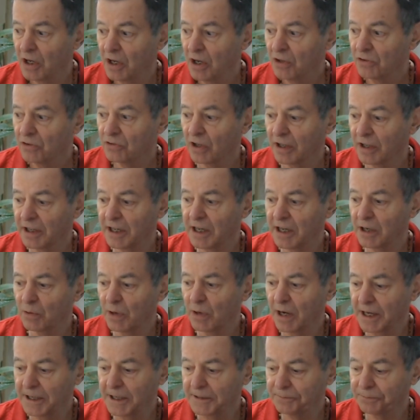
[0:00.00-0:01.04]
So at any
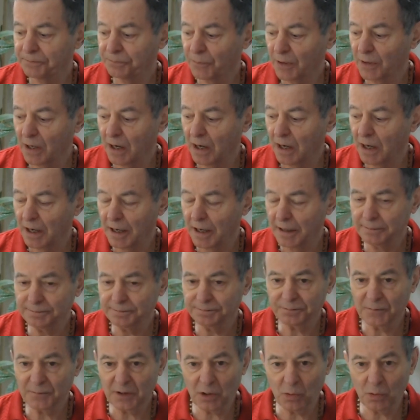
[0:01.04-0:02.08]
rate, um,
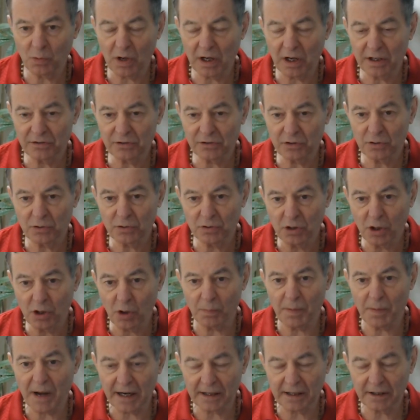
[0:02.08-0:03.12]
you want to go
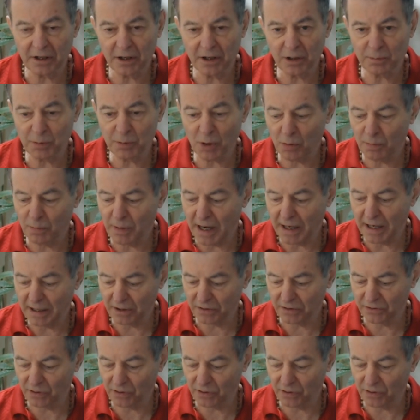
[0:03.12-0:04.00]
back into the probiotics.